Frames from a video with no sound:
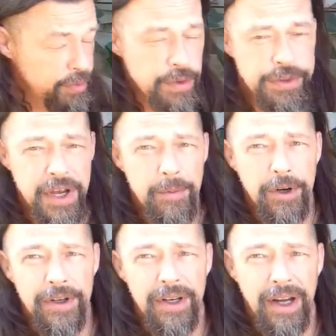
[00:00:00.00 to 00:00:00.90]
through the
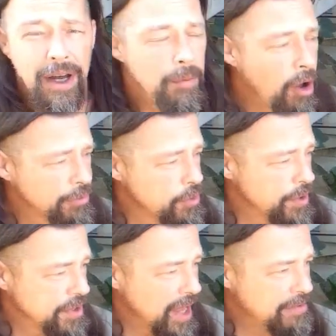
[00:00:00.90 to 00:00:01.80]
summer, all through
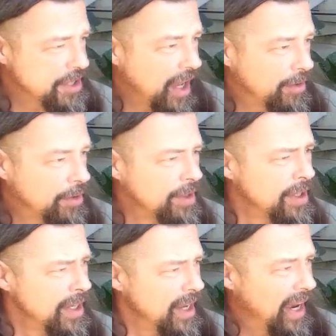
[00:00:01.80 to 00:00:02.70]
its life cycle,
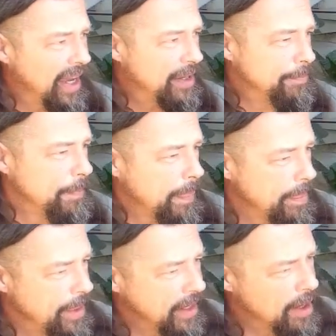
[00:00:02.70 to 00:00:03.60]
and
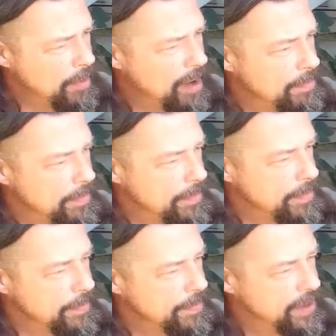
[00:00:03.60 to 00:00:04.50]
they come up.
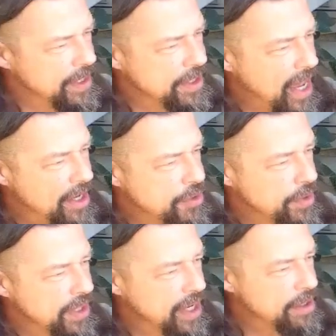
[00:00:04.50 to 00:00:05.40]
These guys are
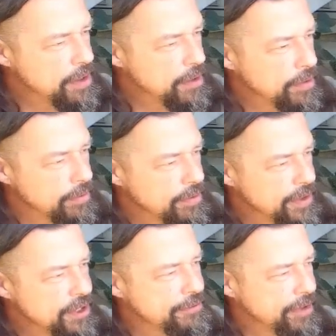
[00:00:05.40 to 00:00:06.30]
at the end of
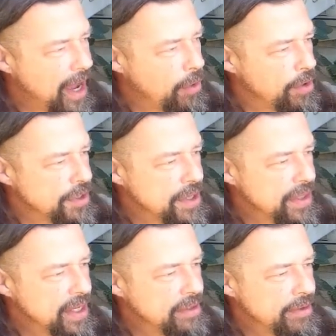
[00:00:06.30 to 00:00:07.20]
this flower is at
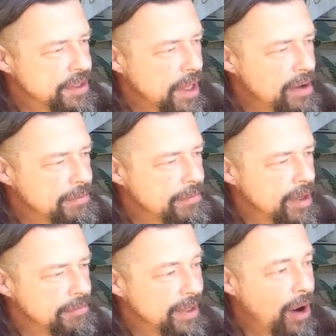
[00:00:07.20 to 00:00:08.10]
the end of its
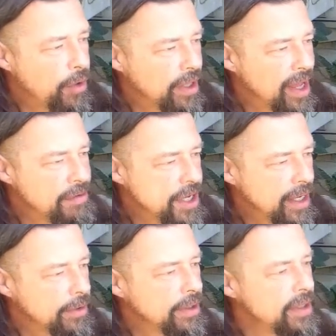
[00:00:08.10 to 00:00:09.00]
flowering life
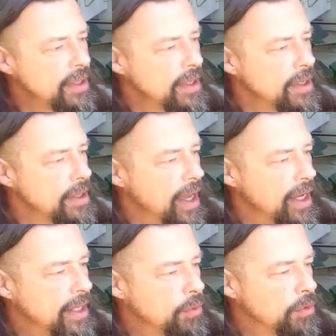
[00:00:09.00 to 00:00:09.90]
cycle,
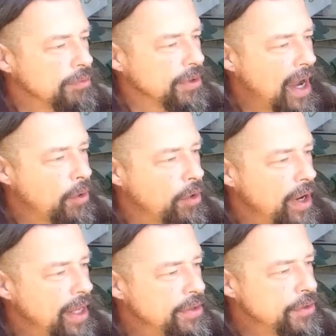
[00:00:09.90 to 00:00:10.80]
and it will flower.
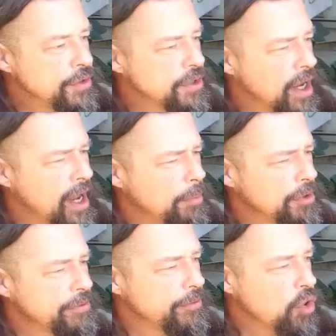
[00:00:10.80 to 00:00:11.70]
And there's a couple
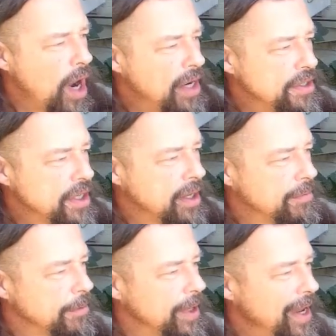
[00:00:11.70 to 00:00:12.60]
different varieties of
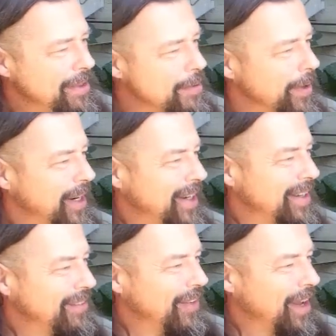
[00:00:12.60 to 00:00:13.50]
comfrey. Hey there, buddy.
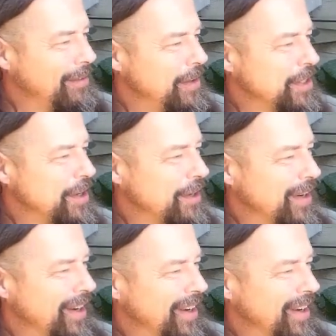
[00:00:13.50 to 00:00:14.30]
We got a visitor.